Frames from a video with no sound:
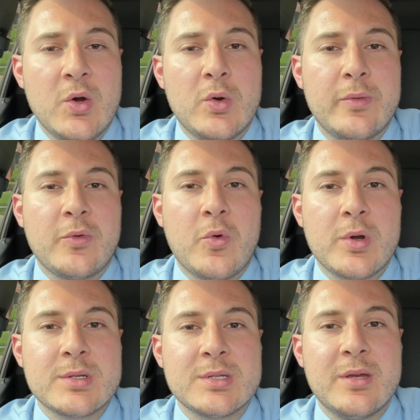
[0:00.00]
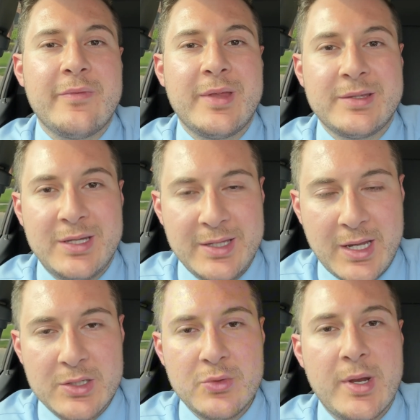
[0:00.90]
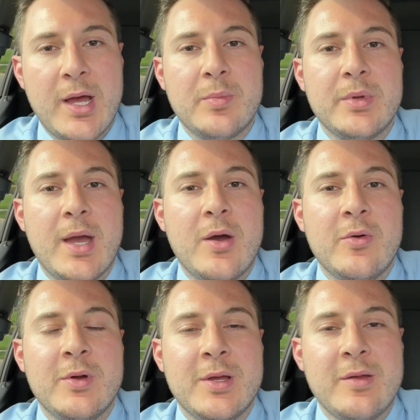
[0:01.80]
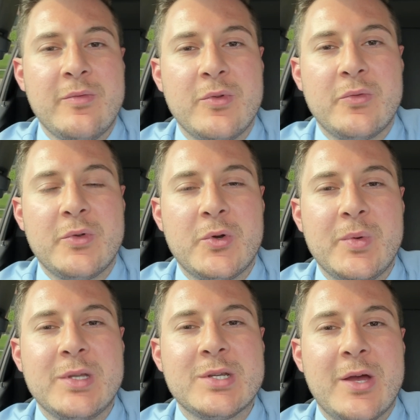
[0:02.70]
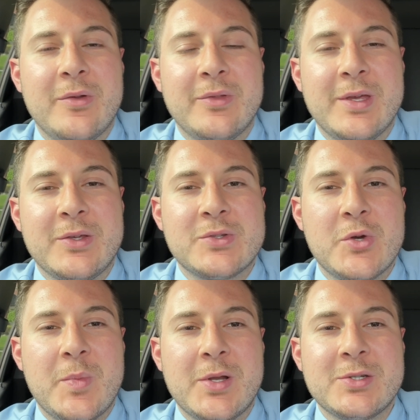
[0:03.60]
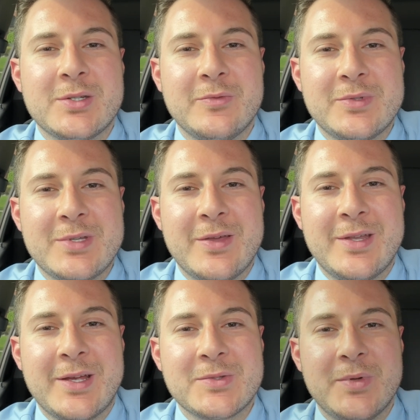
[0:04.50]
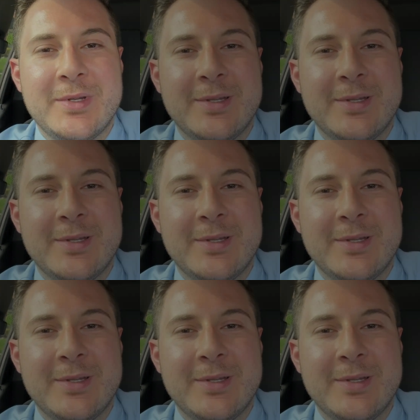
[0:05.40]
Or of course, if anything I can do to help you out, feel free to reach out. Thank you so much. We'll see you on the next one.